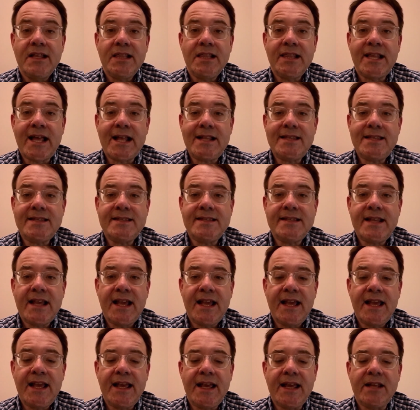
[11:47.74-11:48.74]
Let's
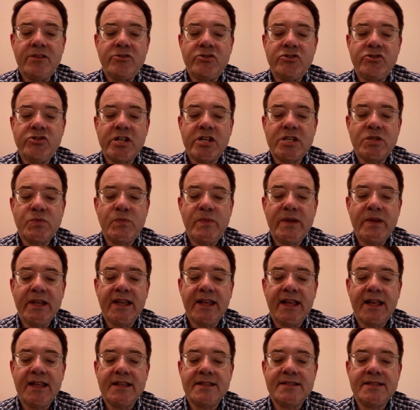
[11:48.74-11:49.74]
say it's just
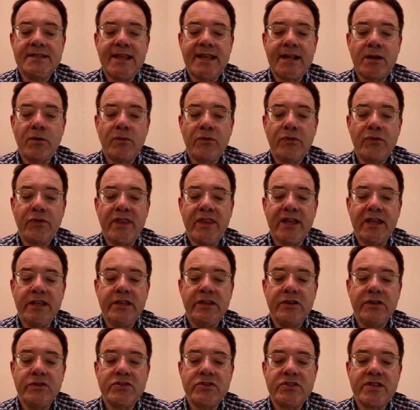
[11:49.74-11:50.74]
because they don't
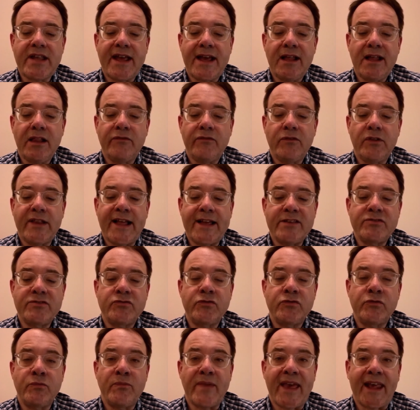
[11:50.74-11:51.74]
think your style of
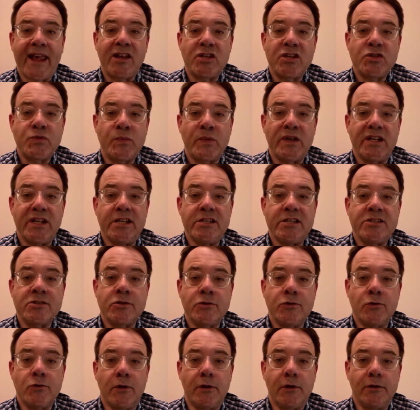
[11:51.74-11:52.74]
classroom management is
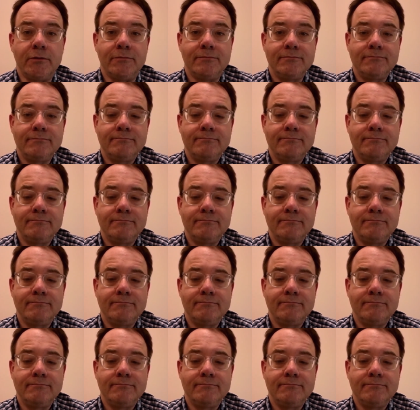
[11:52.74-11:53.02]
cool.